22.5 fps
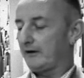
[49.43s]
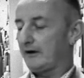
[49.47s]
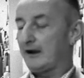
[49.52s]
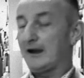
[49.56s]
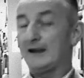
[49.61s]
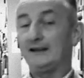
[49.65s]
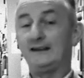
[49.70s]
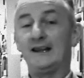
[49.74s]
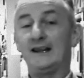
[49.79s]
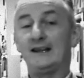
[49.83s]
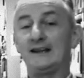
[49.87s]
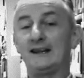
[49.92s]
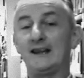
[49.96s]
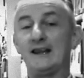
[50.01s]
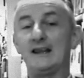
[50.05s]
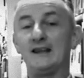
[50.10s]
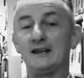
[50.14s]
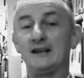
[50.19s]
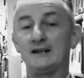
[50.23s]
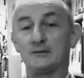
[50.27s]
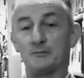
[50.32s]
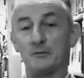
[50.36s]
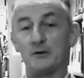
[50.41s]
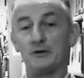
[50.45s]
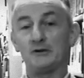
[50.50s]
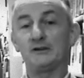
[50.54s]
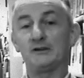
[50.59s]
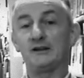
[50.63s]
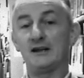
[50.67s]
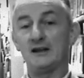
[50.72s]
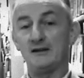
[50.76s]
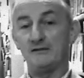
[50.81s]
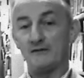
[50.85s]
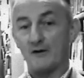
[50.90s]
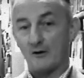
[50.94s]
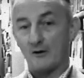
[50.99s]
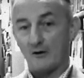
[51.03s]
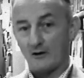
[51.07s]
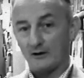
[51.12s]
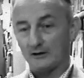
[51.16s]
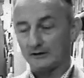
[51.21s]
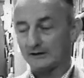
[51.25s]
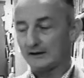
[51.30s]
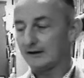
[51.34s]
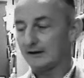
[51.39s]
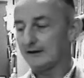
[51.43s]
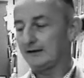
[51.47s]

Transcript: I dedicate this book to Kiva Holland.